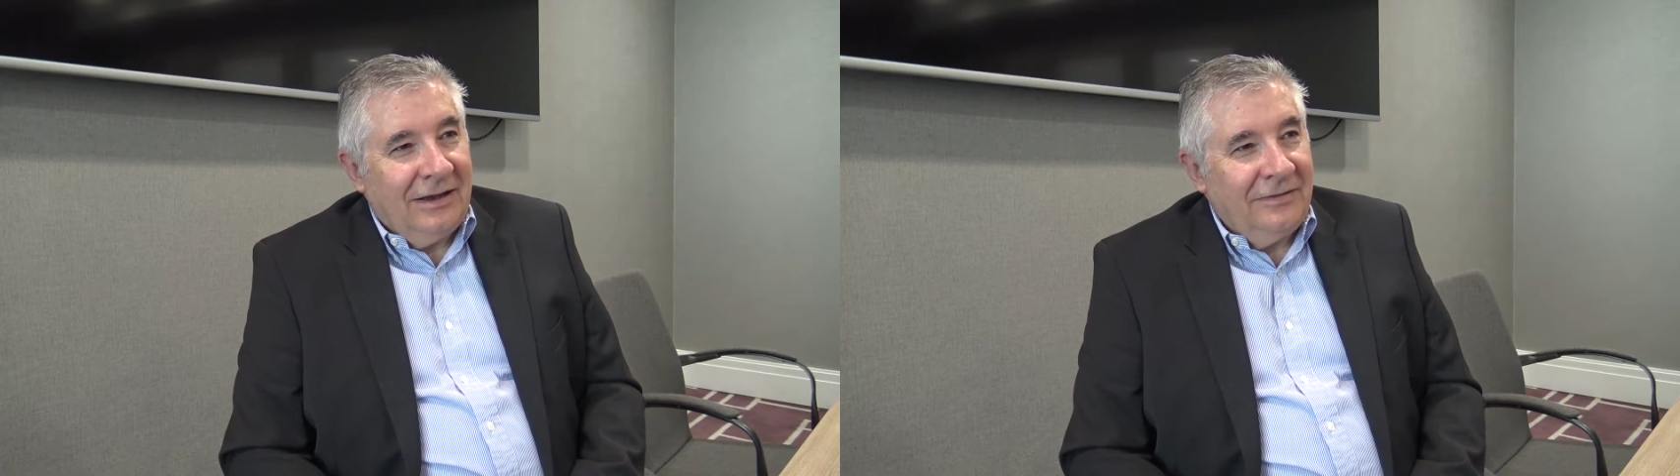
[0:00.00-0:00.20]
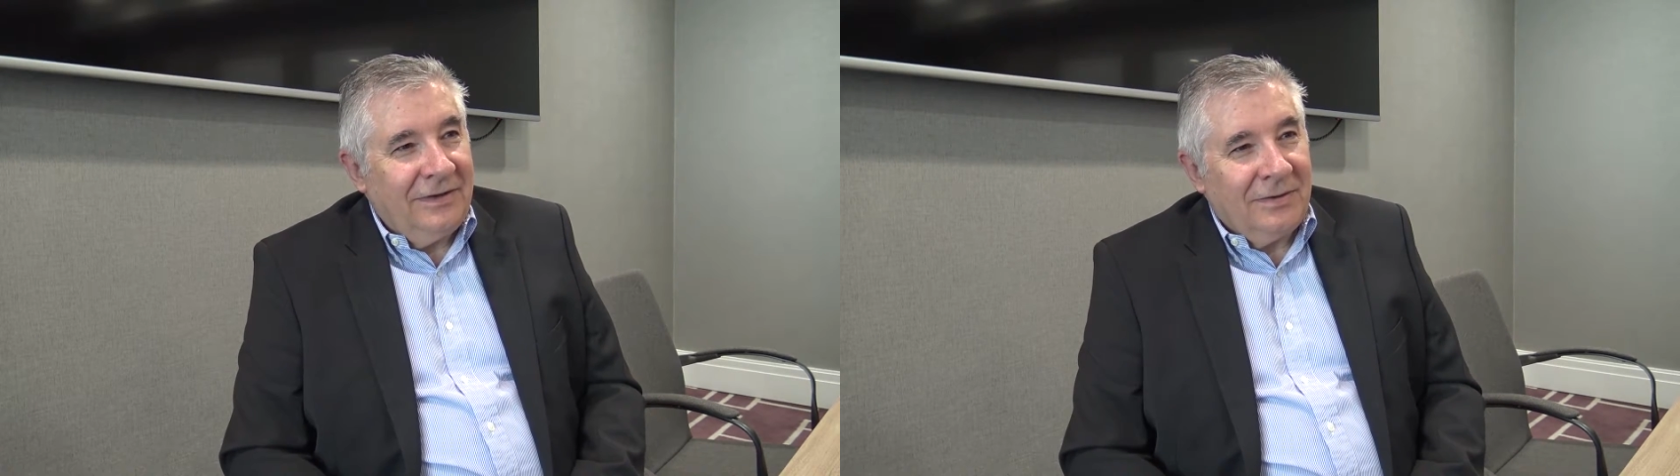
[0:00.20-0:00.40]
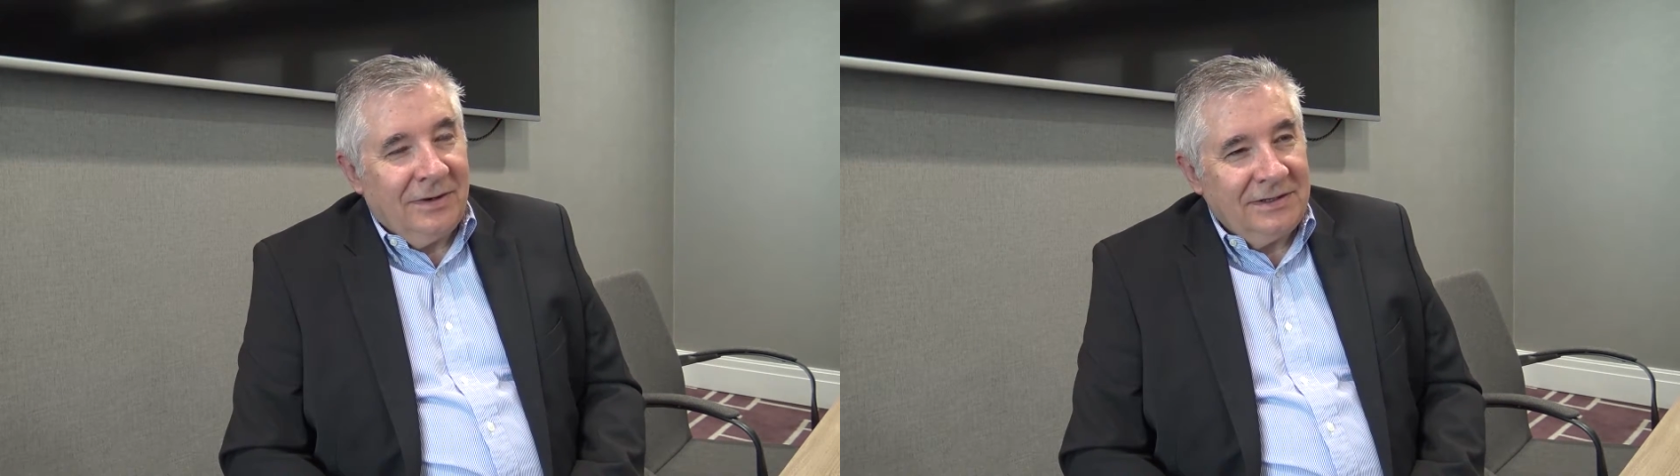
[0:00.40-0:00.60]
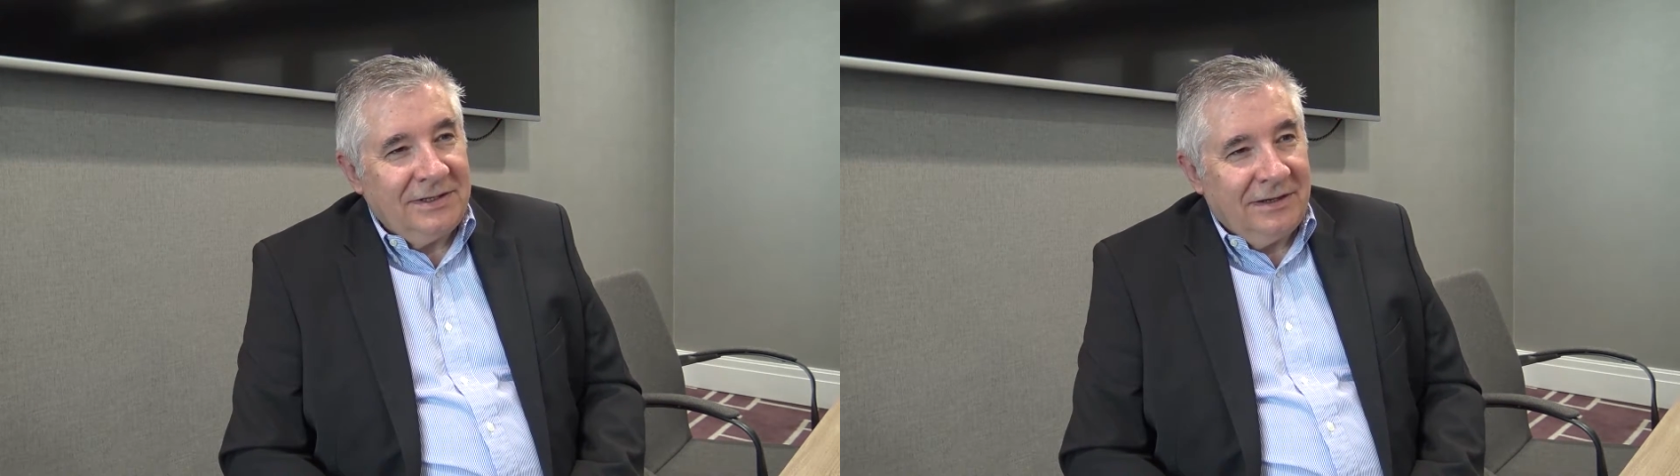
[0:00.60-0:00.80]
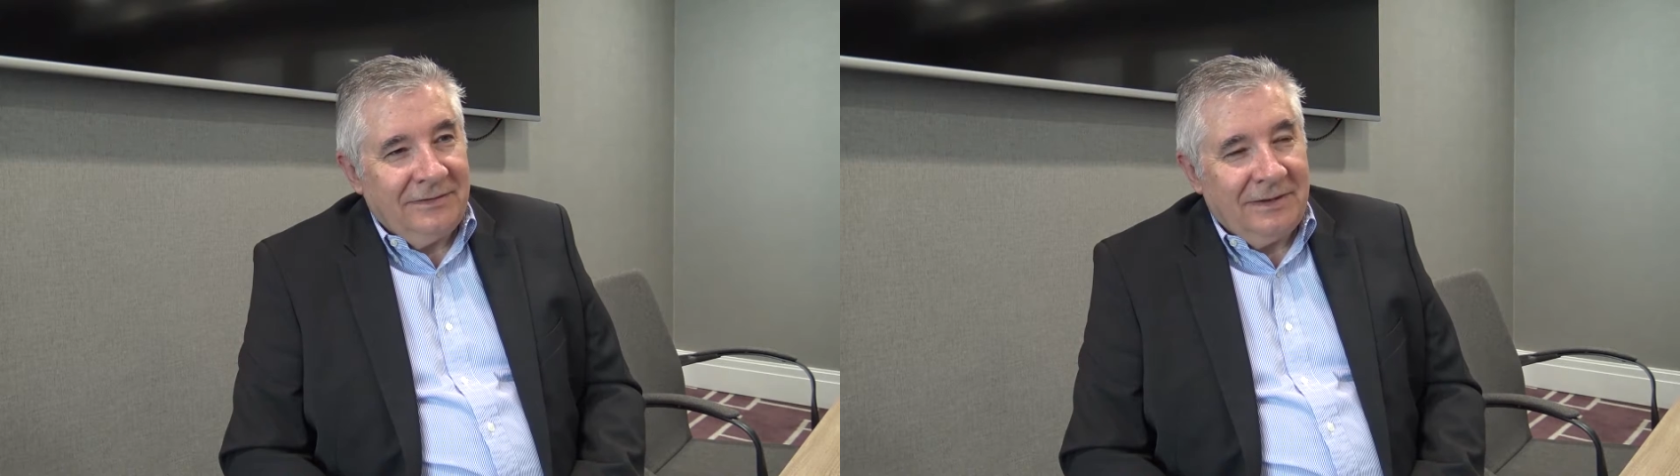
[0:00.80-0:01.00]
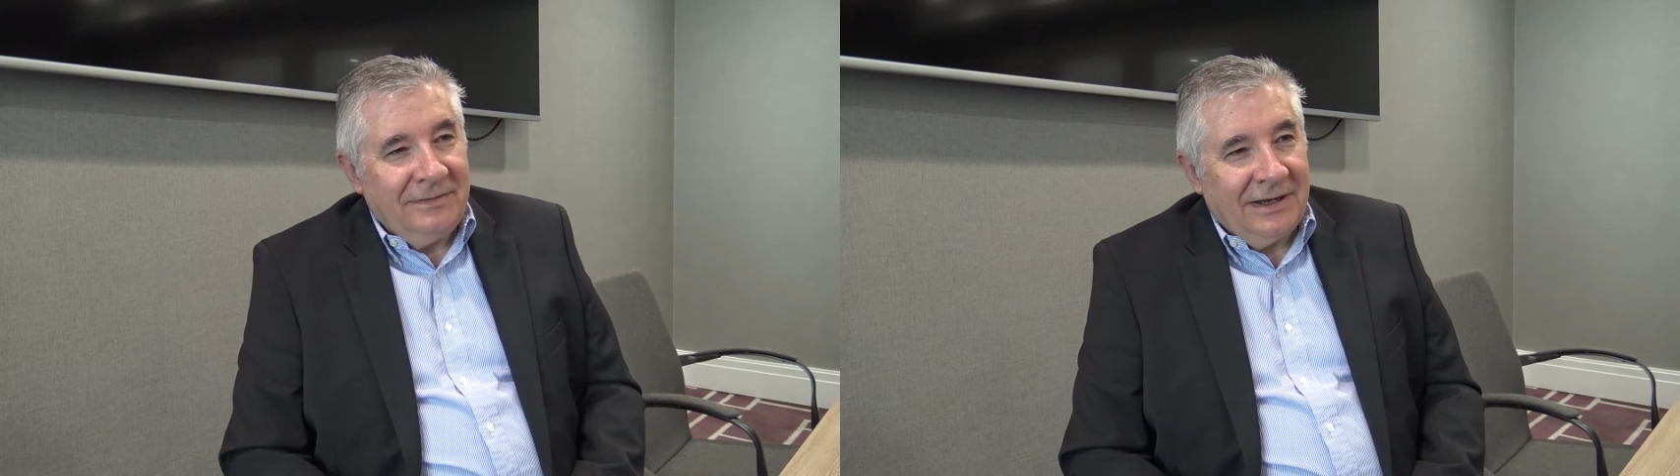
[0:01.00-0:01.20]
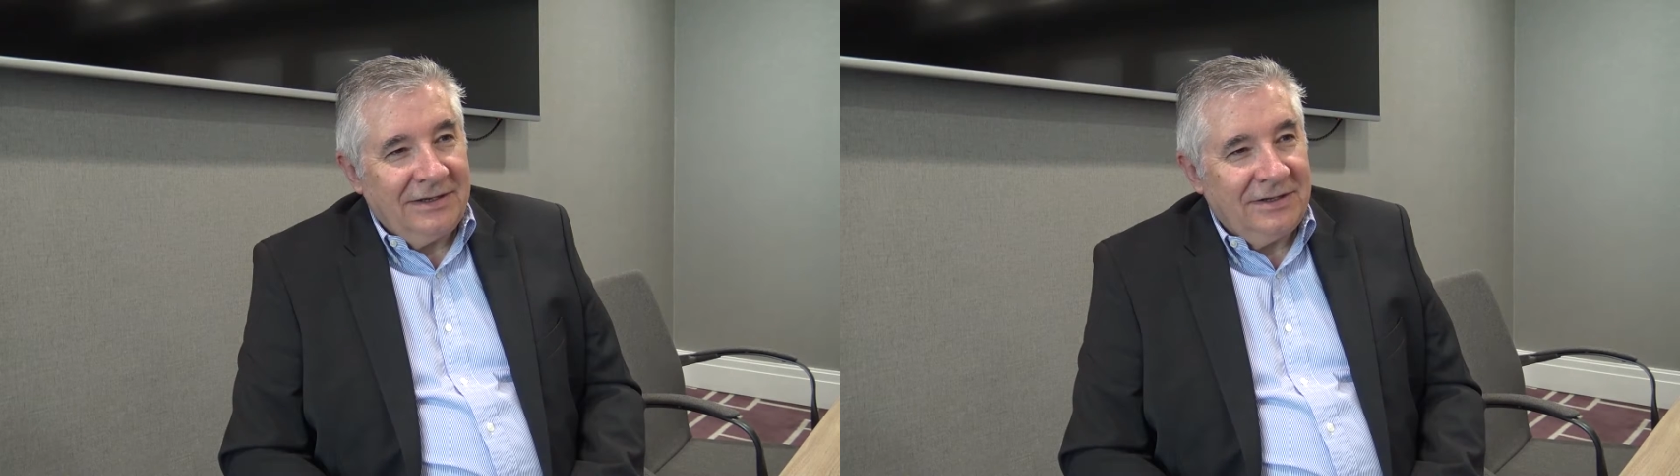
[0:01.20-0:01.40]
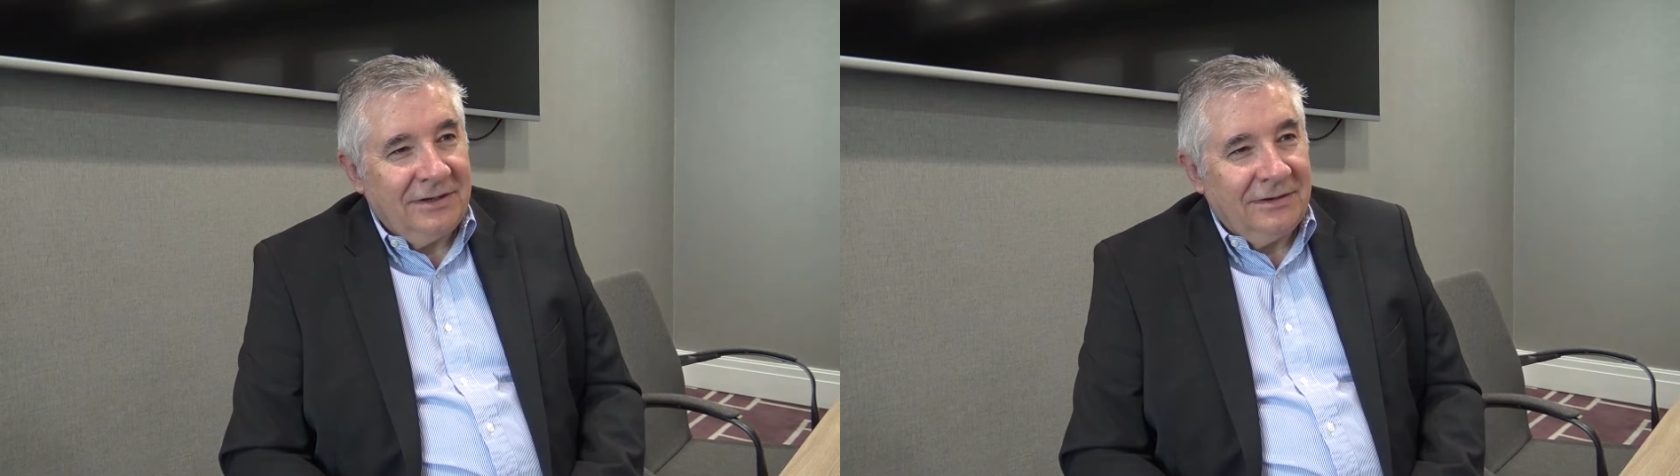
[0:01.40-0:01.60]
of the quality of an
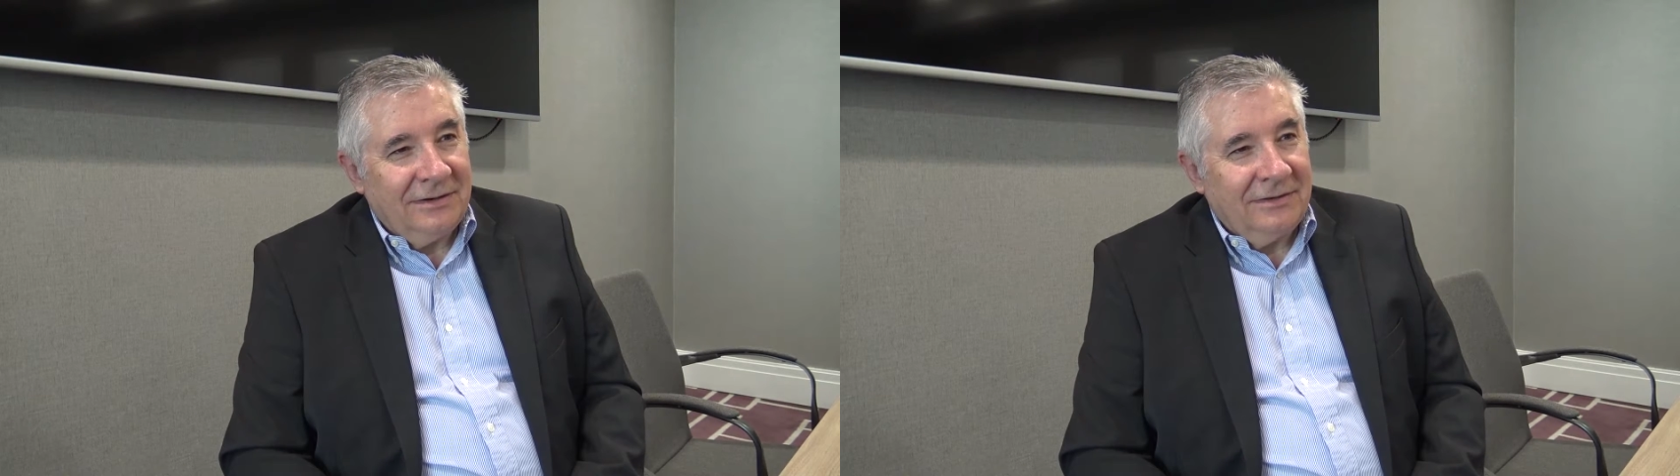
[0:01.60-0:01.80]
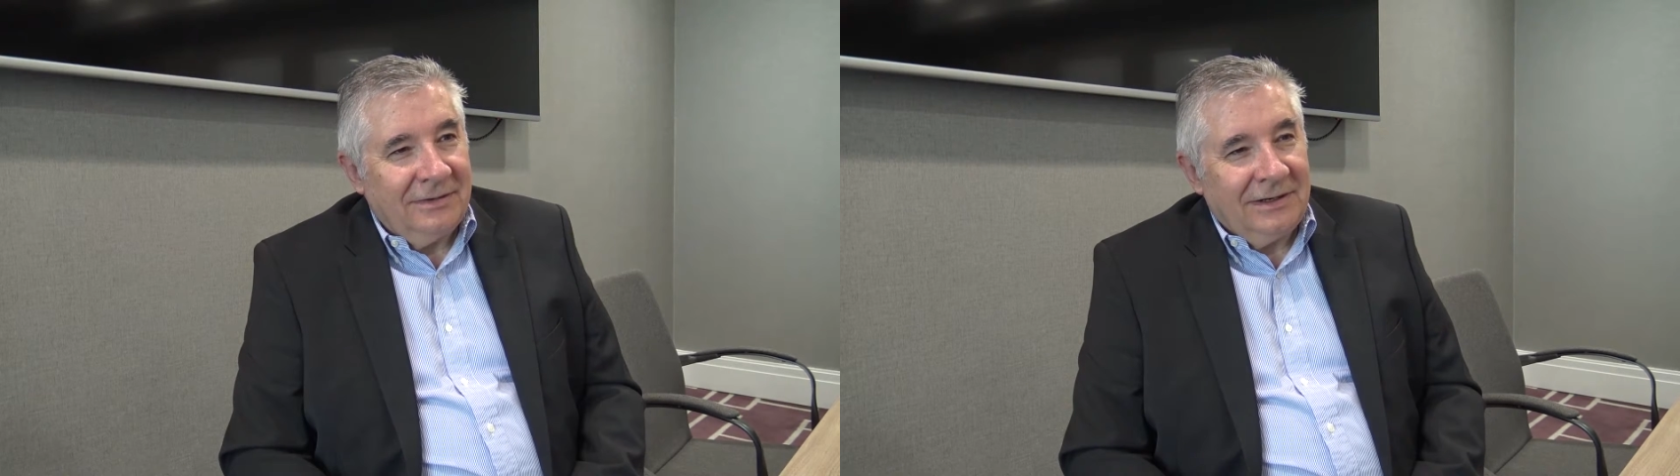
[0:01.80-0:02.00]
MBA student.